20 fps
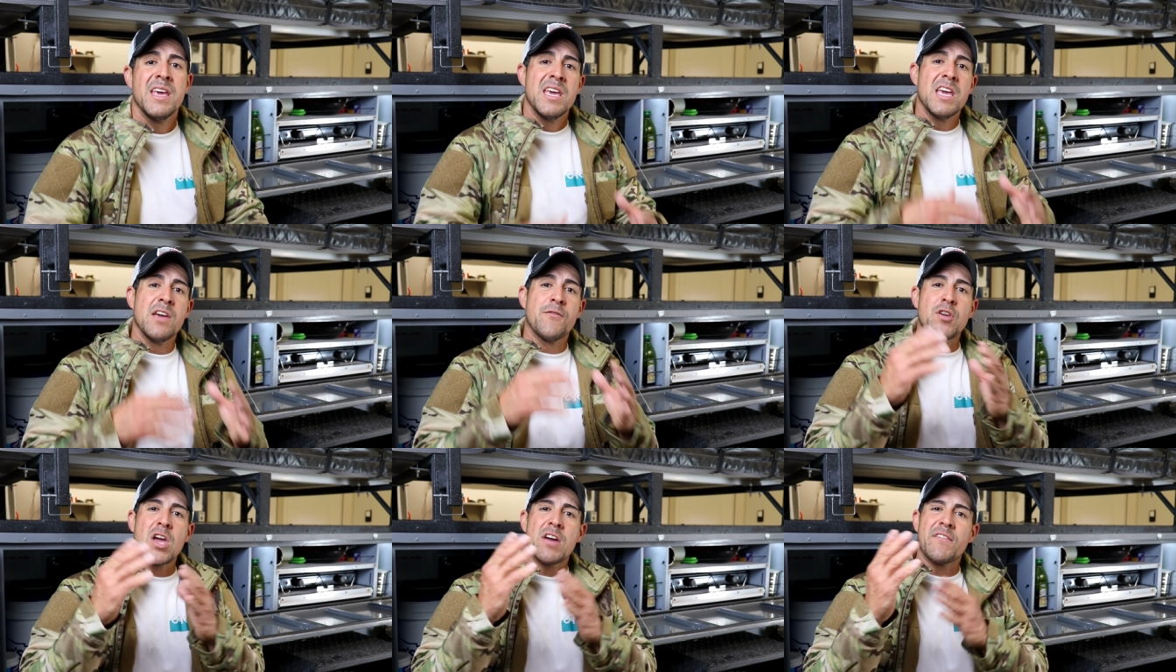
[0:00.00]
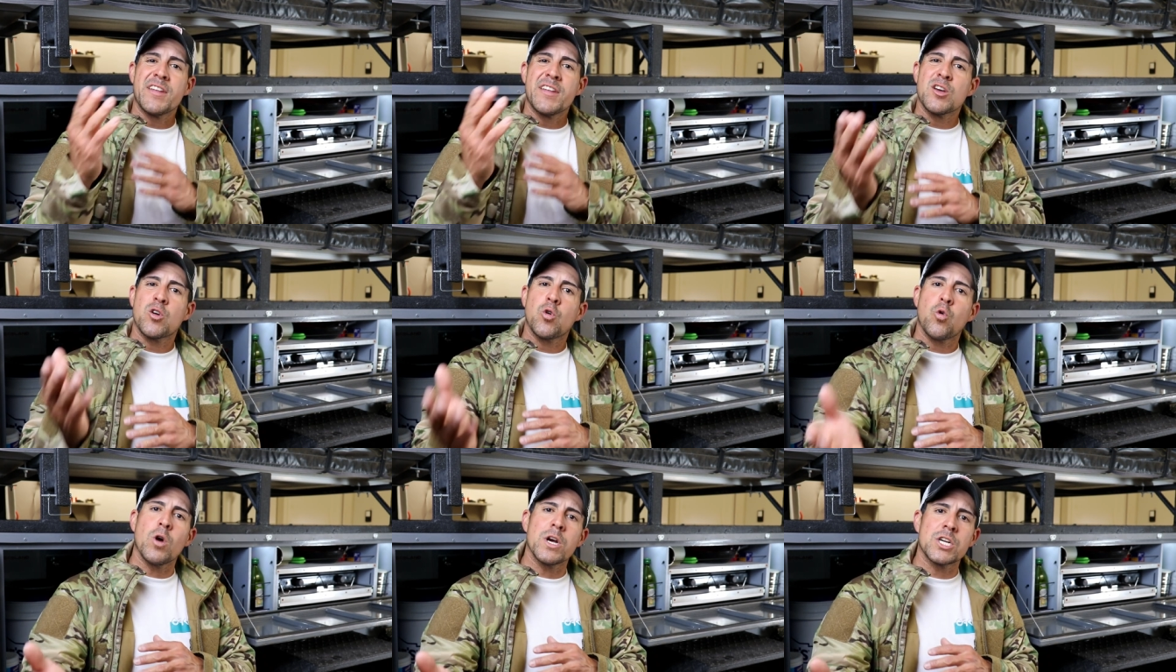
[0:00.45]
If you have
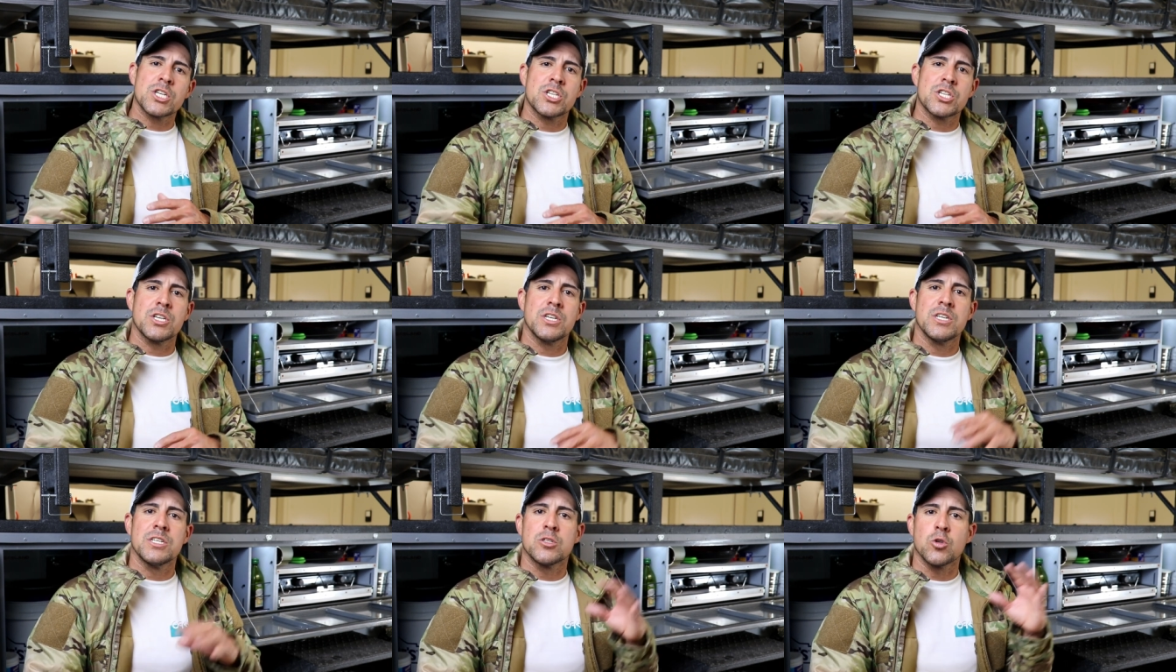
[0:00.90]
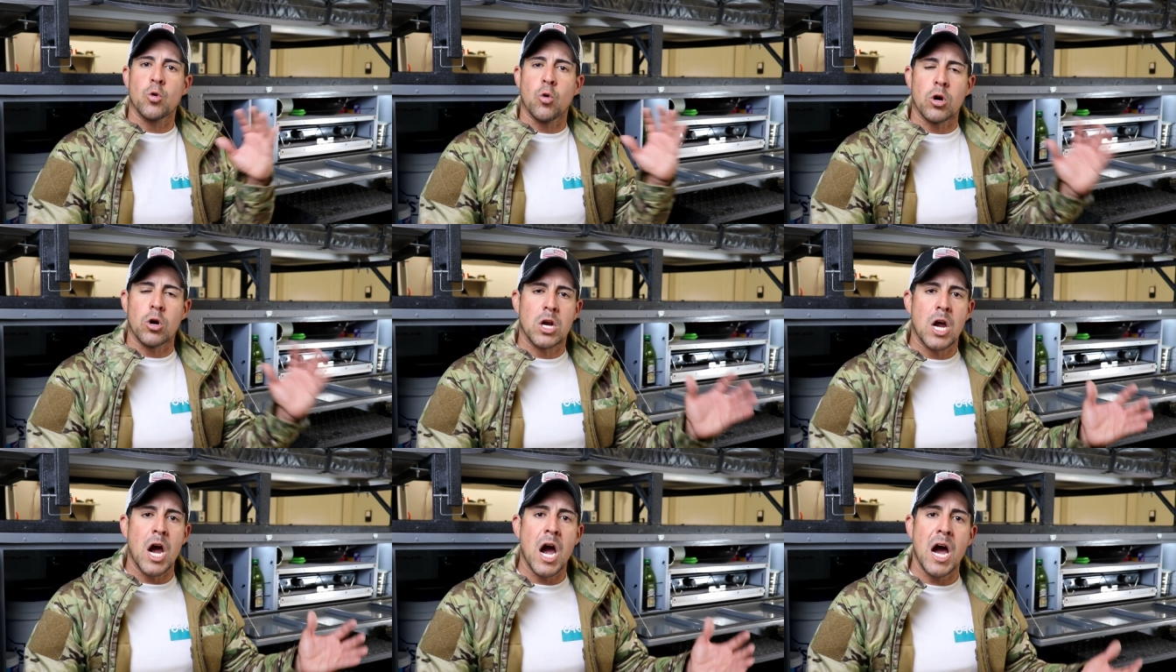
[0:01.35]
any questions
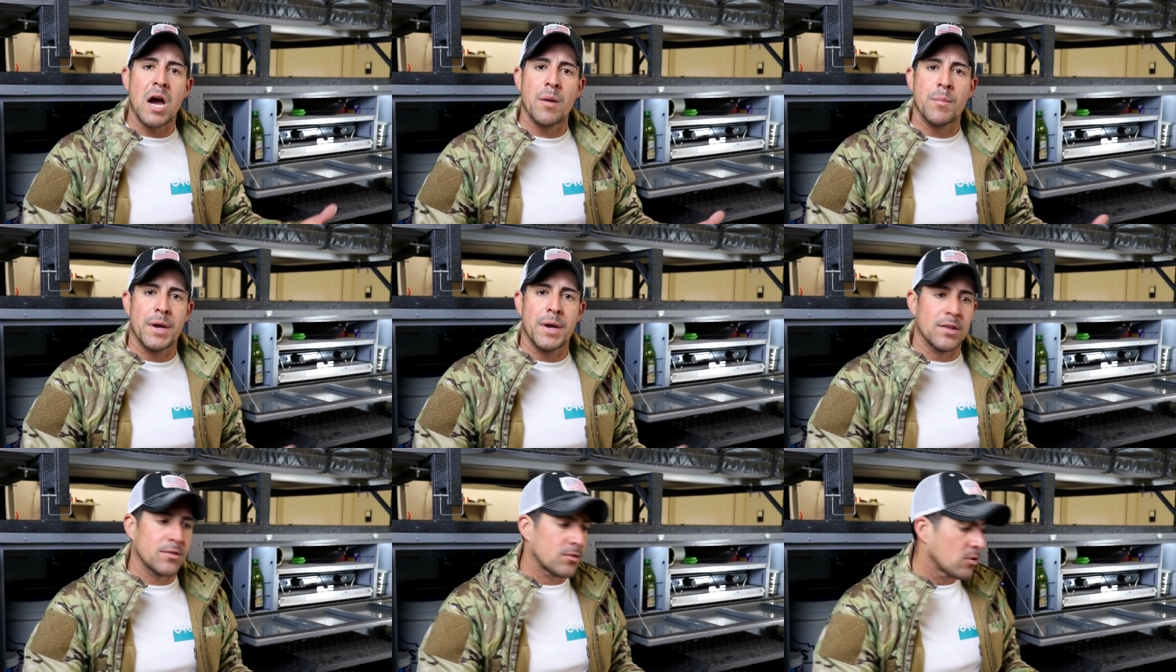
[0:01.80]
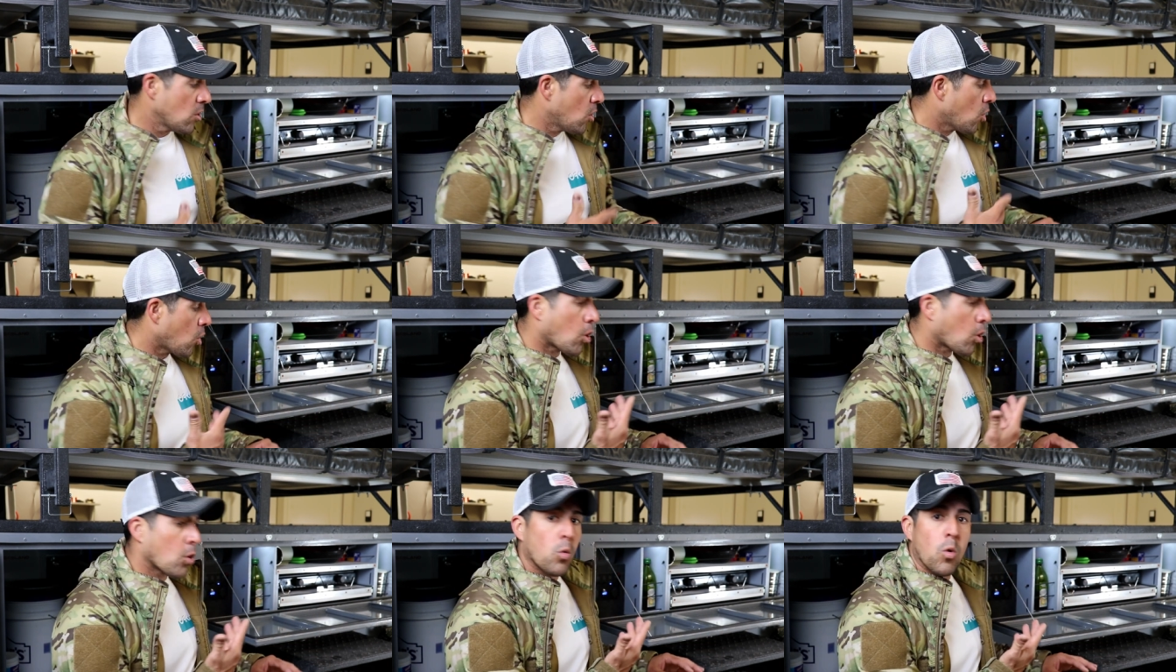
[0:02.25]
or comments
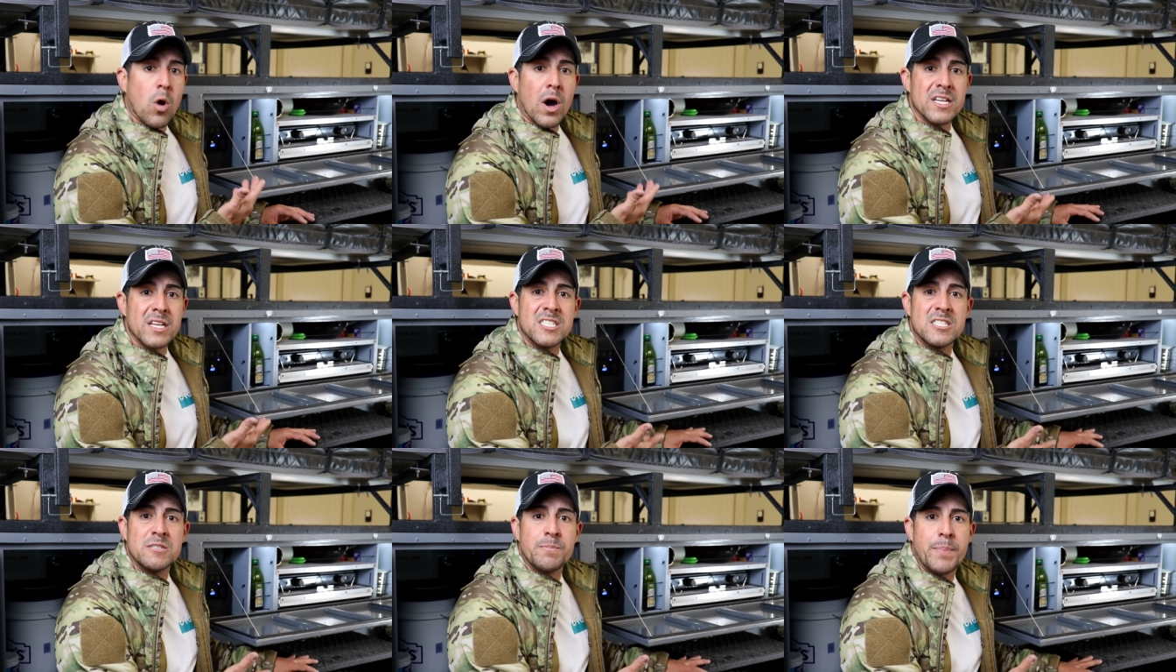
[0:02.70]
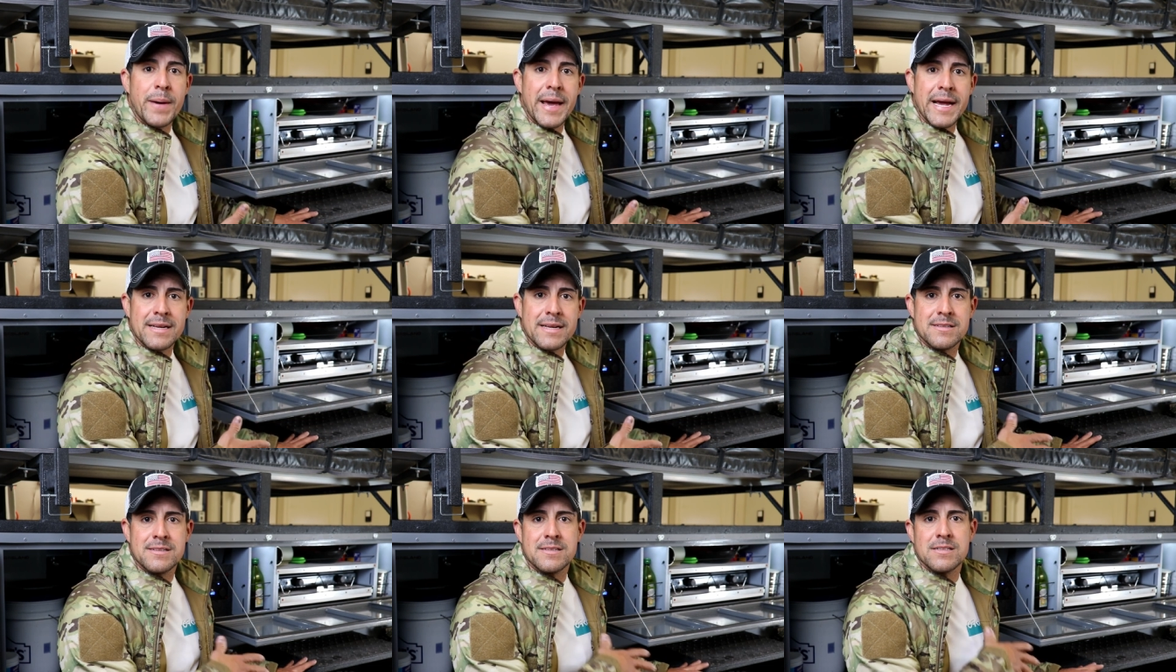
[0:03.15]
or want
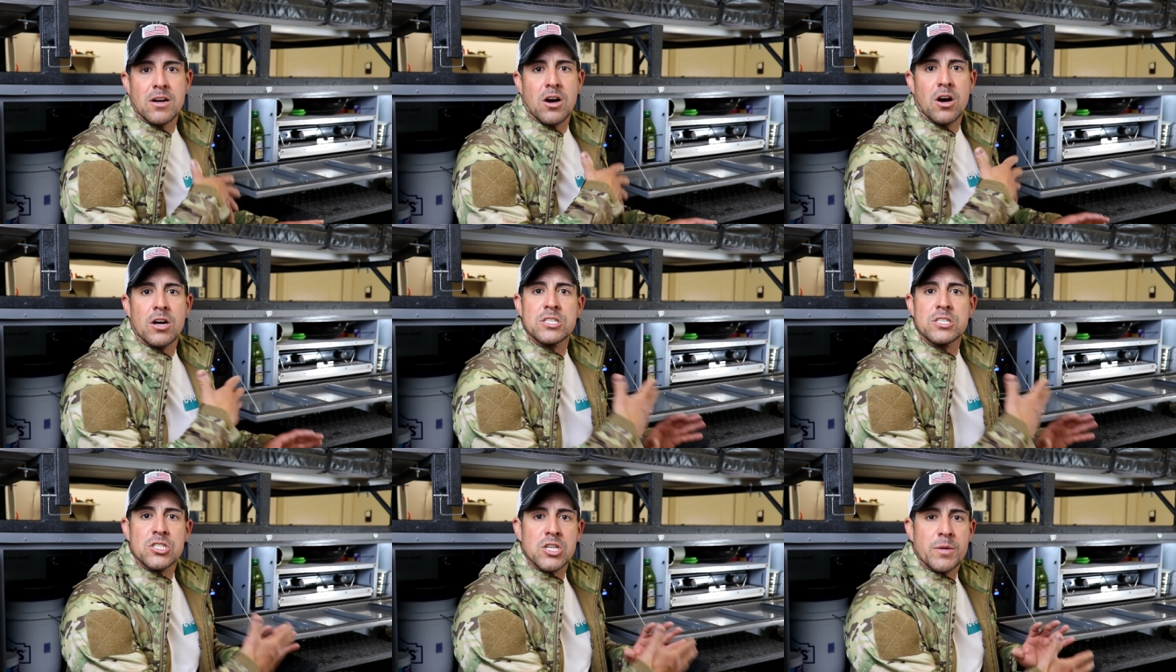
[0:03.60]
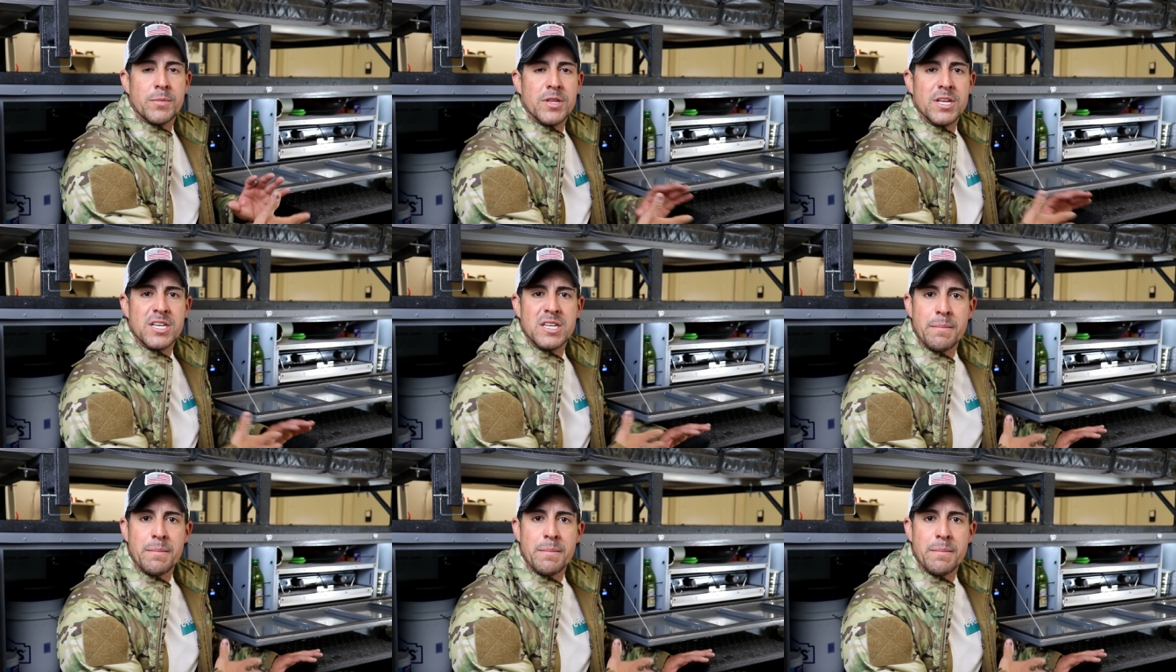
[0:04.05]
specs on some of the